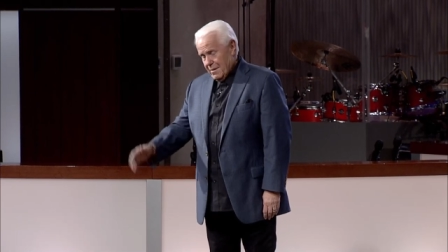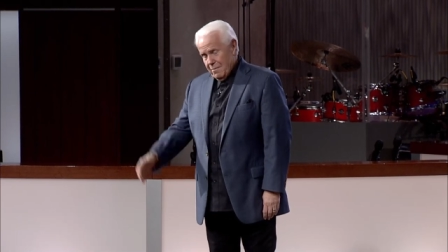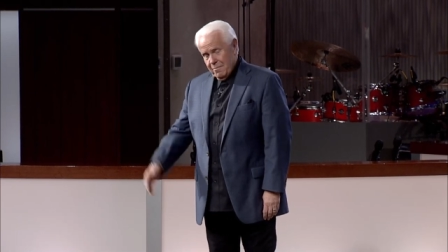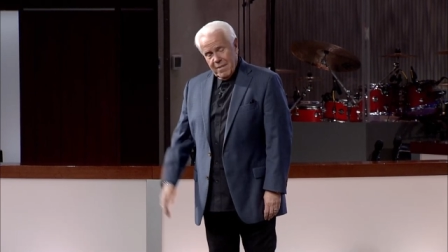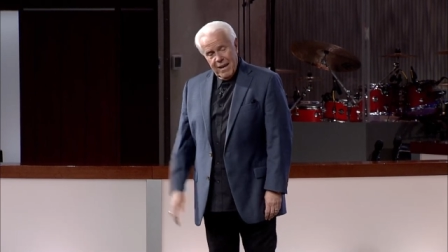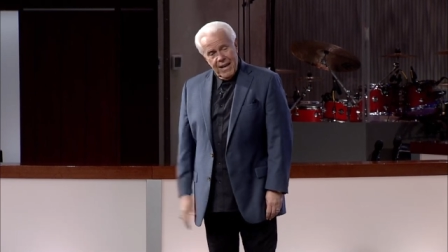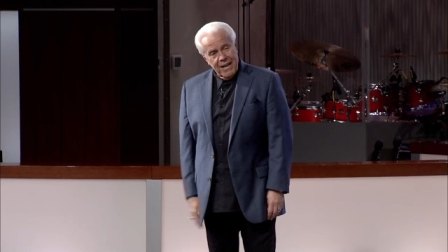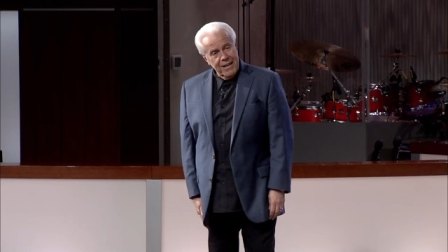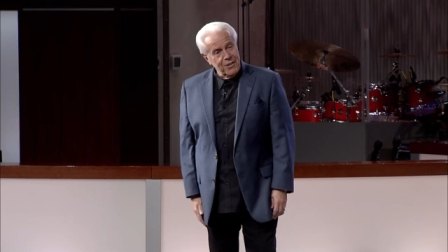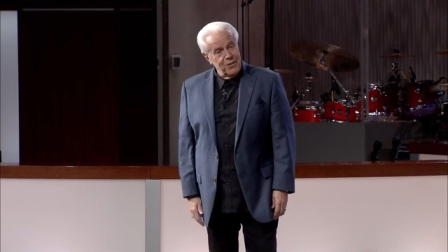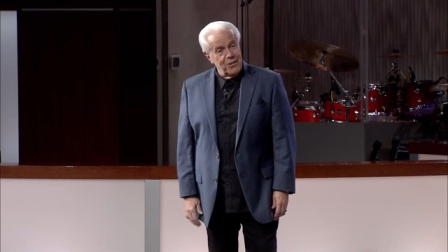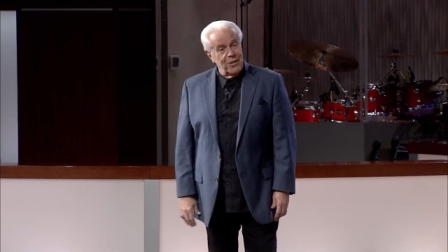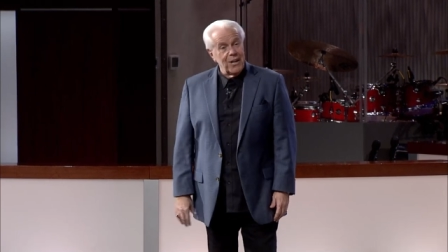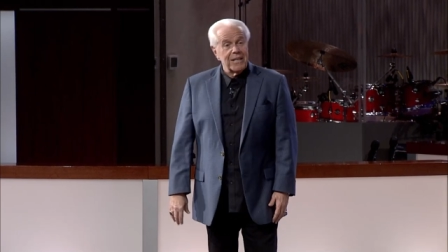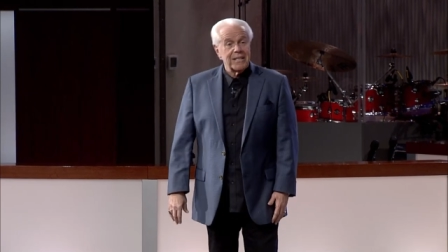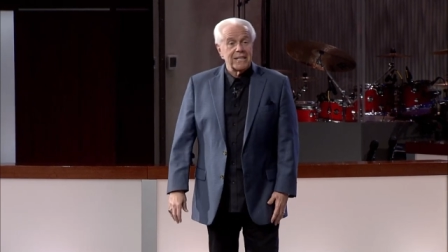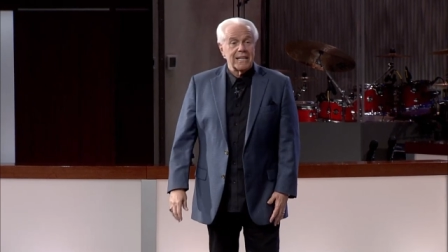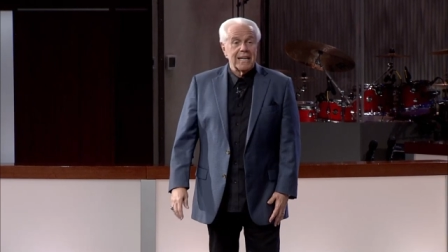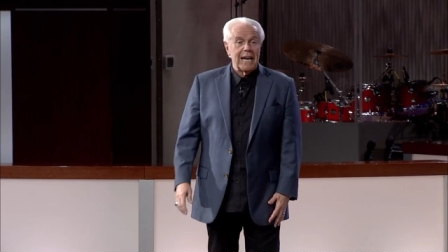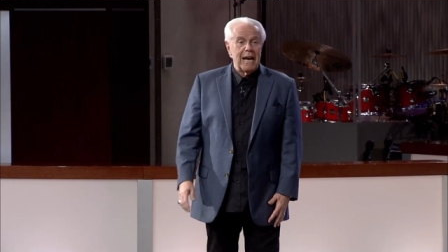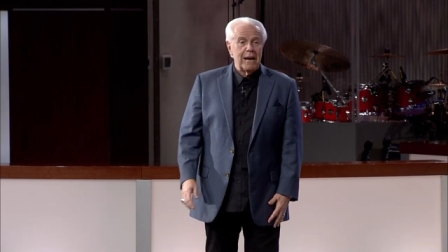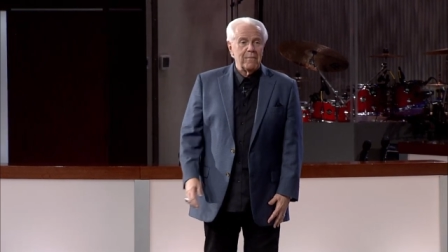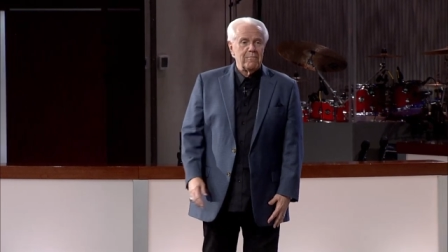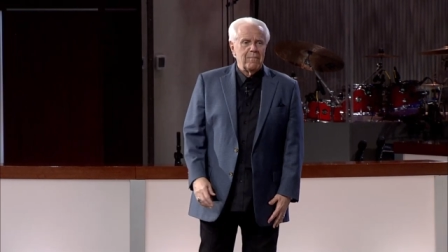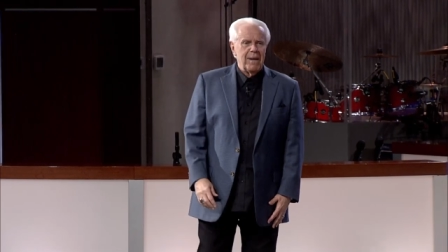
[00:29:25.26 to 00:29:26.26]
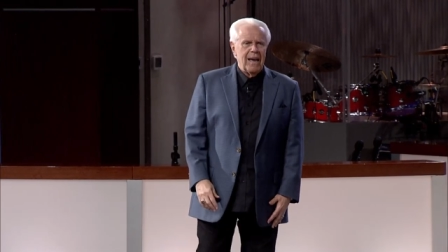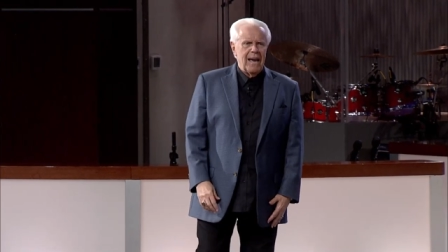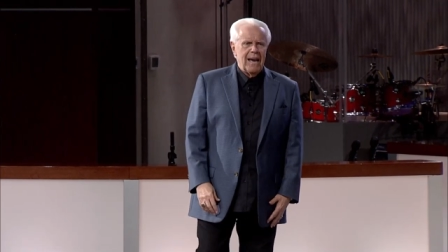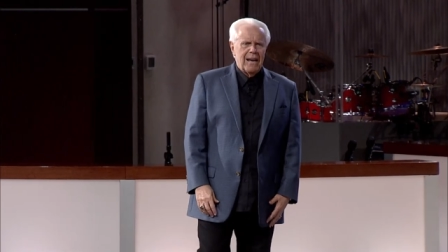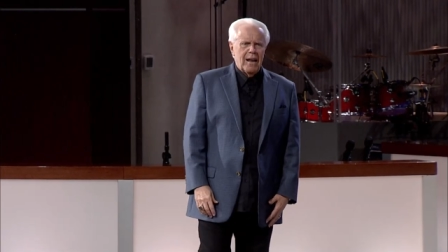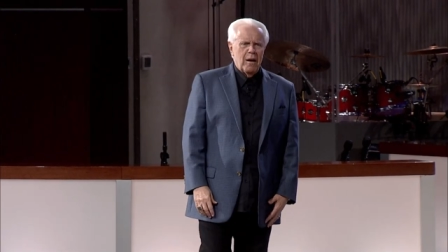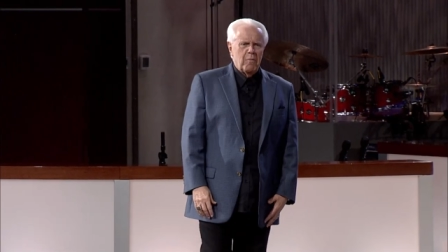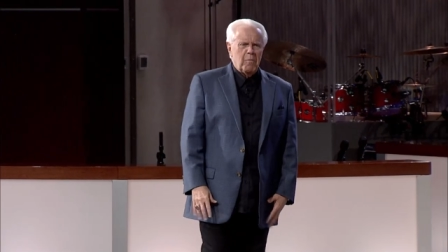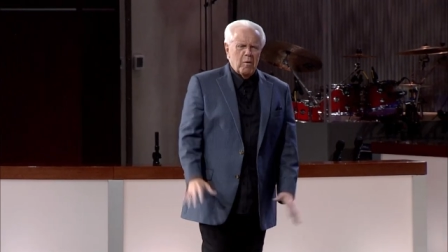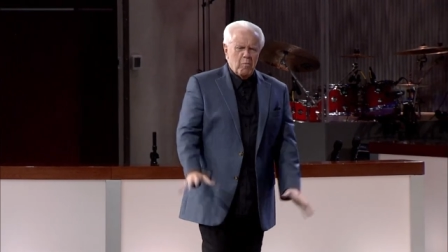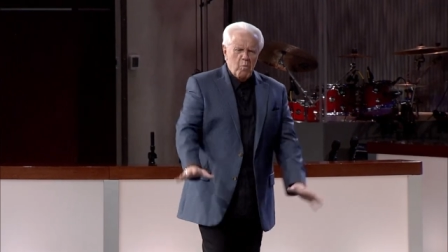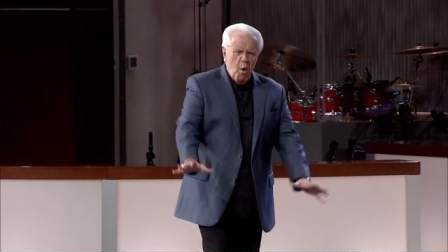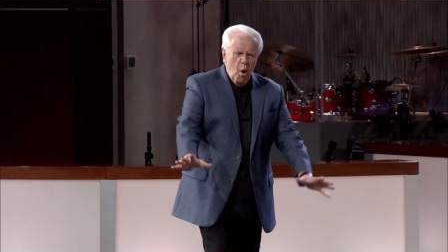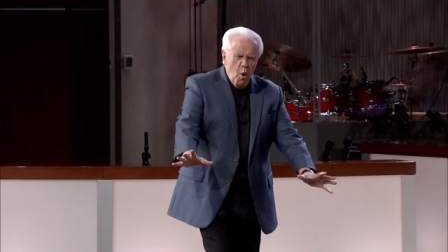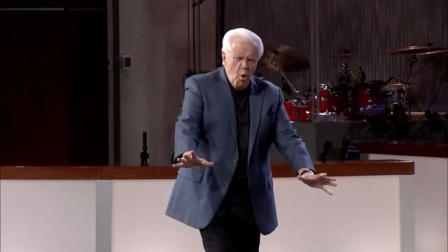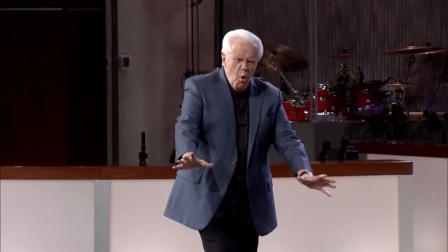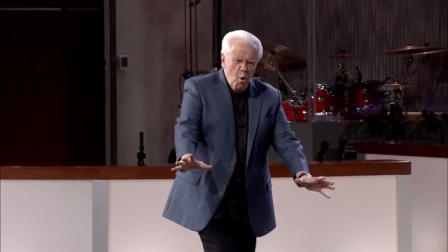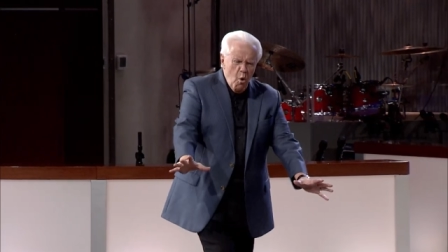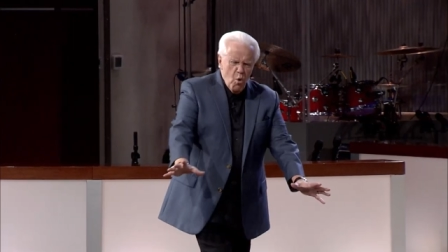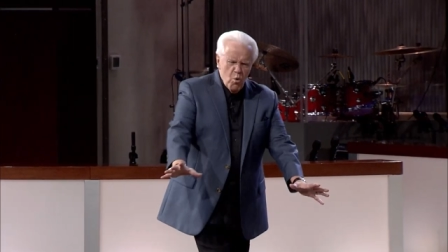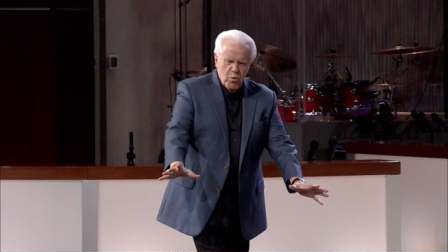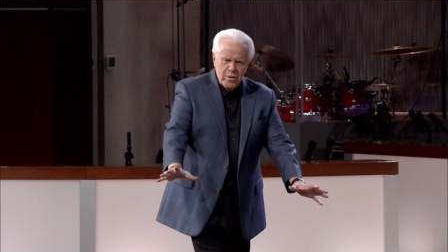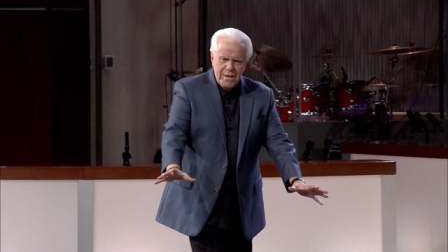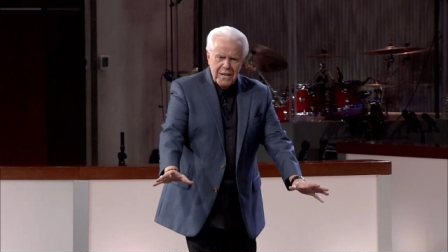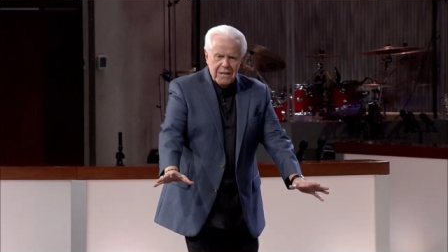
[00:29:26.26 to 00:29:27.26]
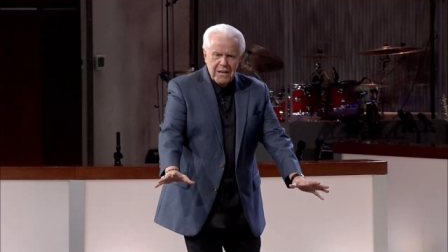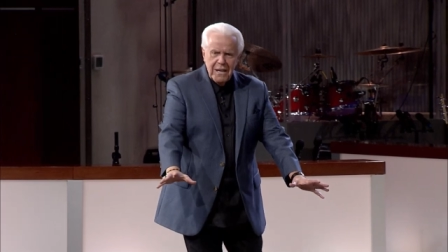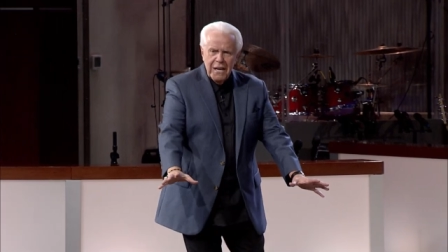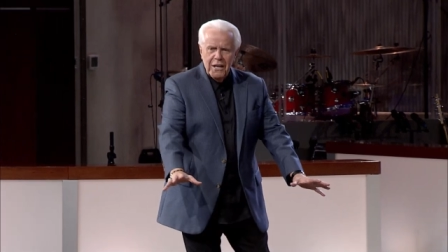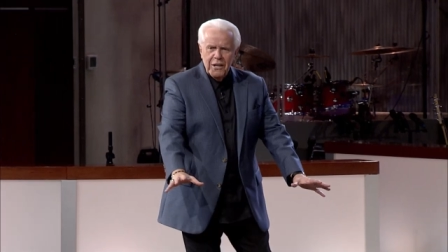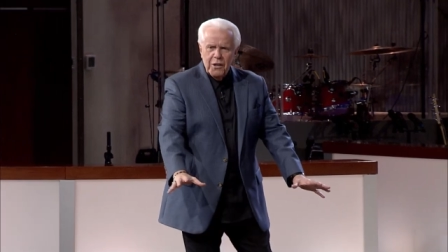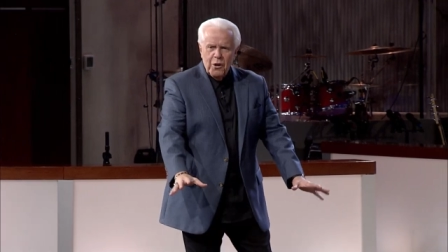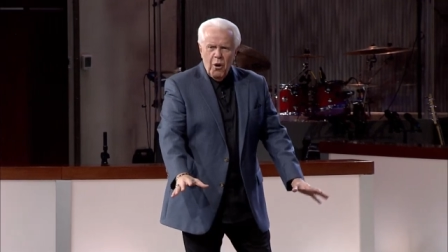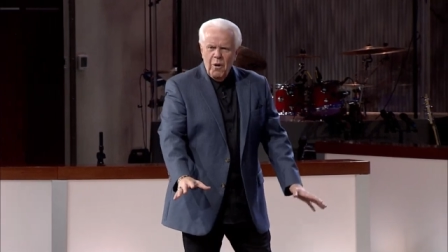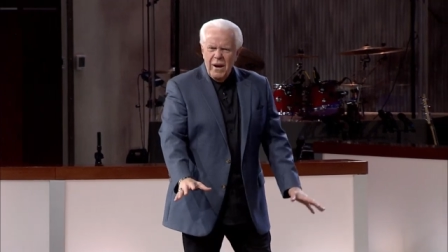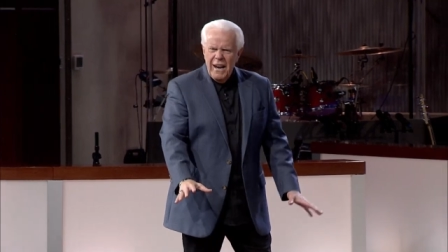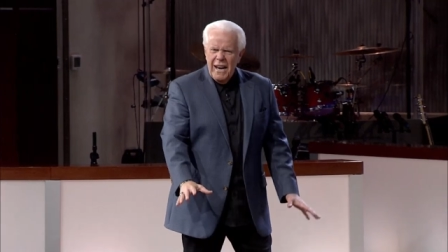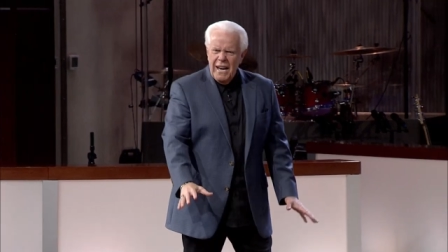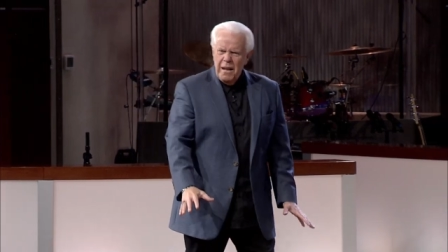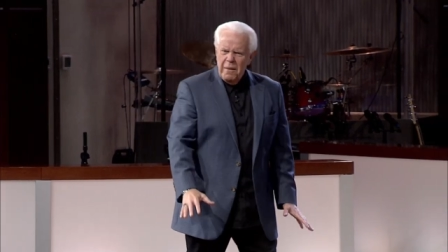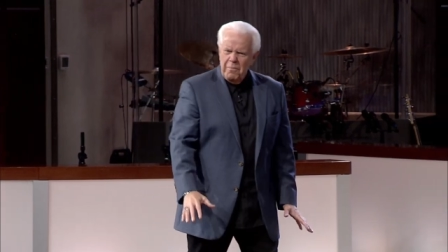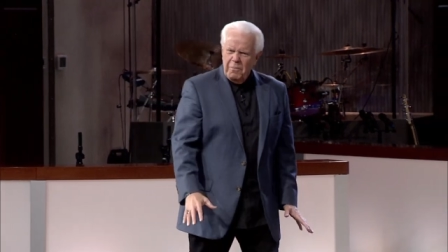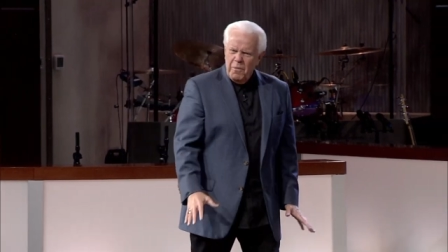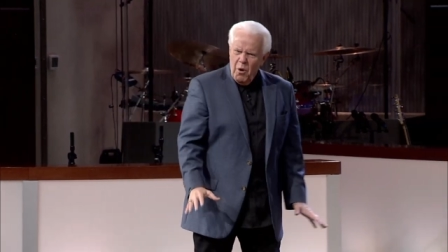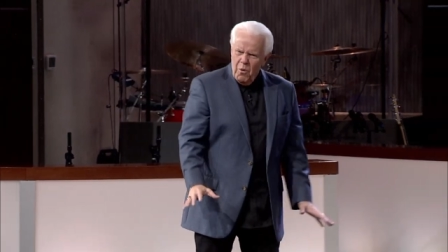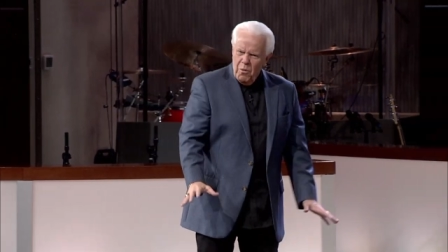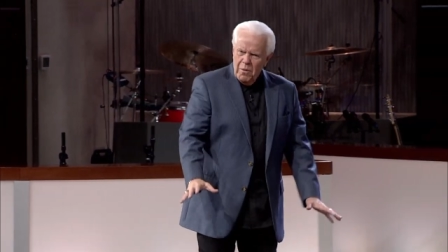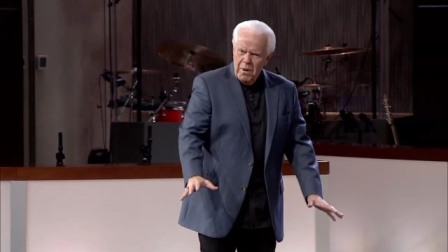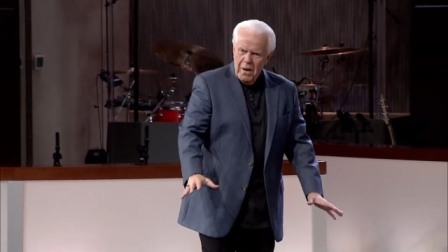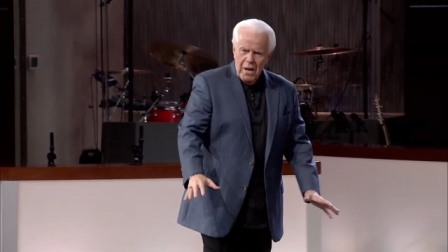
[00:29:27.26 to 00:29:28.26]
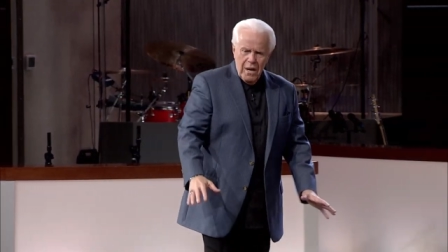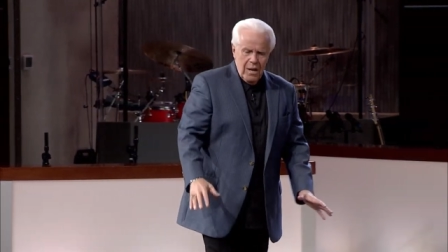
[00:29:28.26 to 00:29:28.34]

Man, Jesse got mad. I'm like, whoa, don't hit him, don't.